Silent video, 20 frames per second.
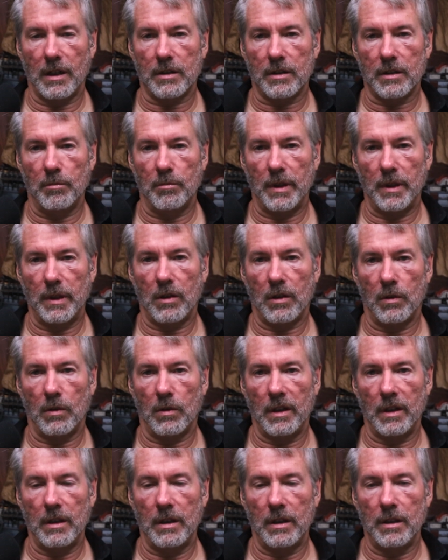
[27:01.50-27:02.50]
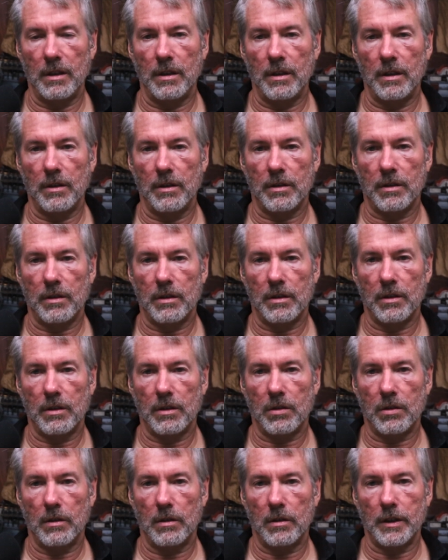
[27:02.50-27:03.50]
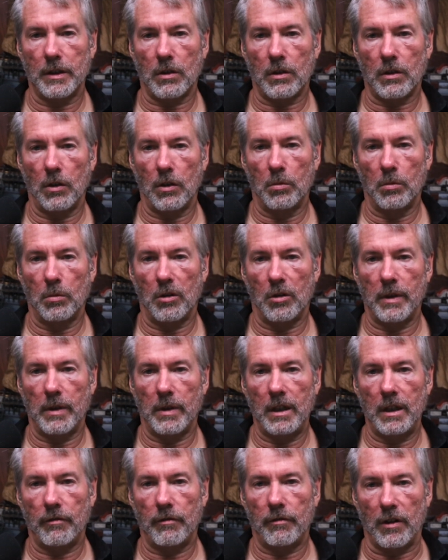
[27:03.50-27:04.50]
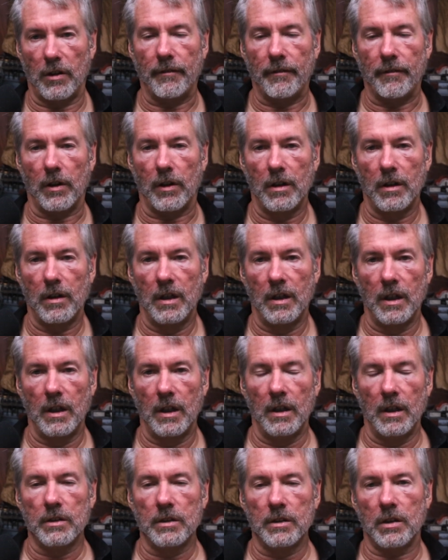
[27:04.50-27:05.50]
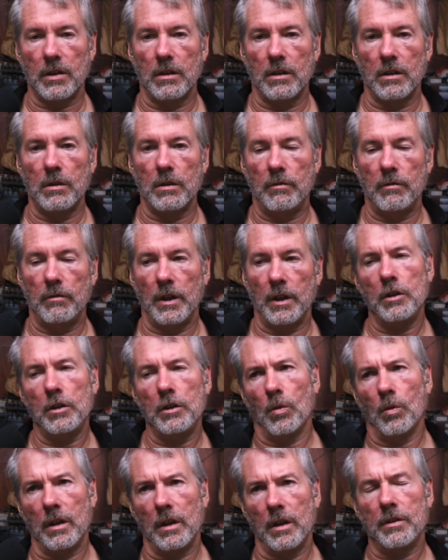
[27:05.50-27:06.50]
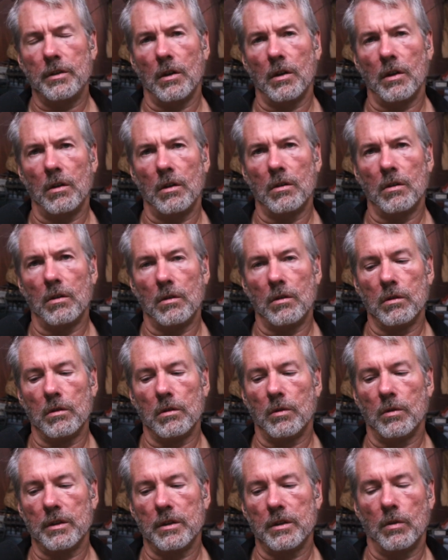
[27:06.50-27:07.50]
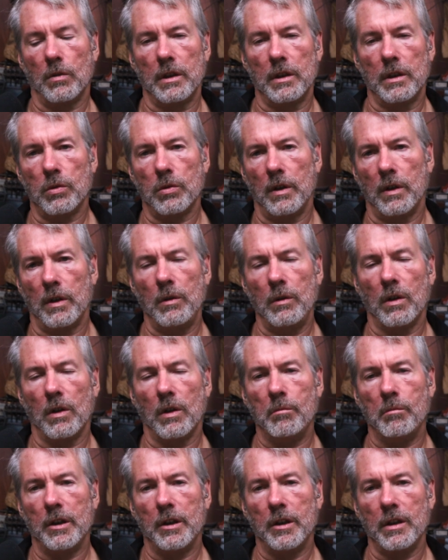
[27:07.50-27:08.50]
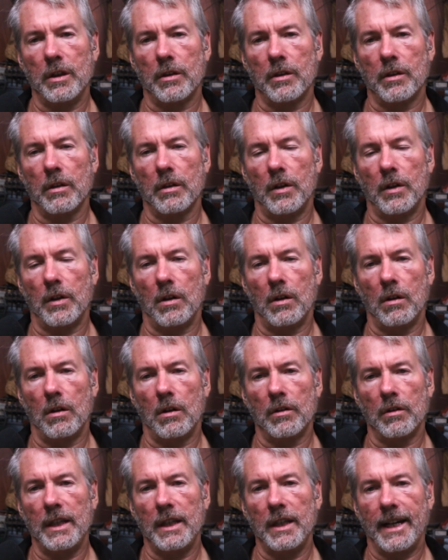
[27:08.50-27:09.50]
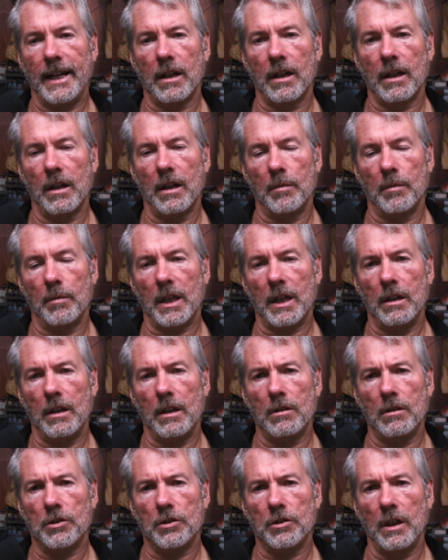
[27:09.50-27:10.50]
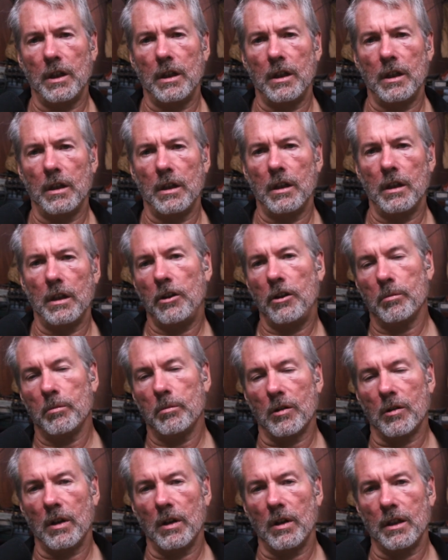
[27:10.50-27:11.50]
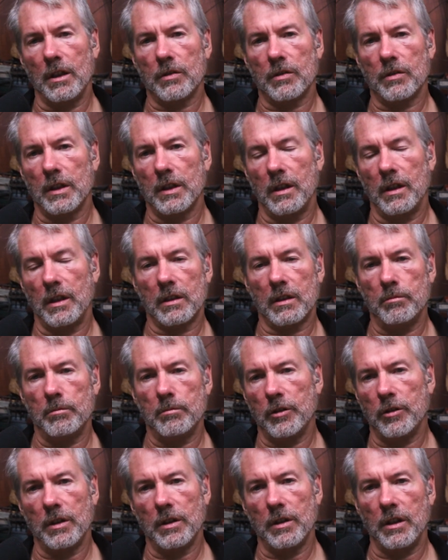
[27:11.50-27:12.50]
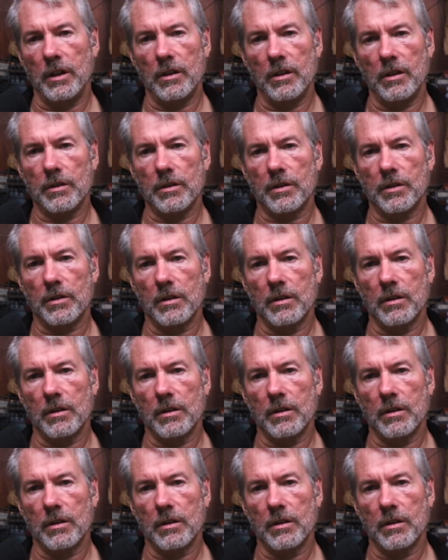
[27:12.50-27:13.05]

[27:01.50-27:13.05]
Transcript: of Bitcoin is to serve as global money forever. So if what you wanted to hold was 1/21 millionth of all the economic energy in the human race for the next million years,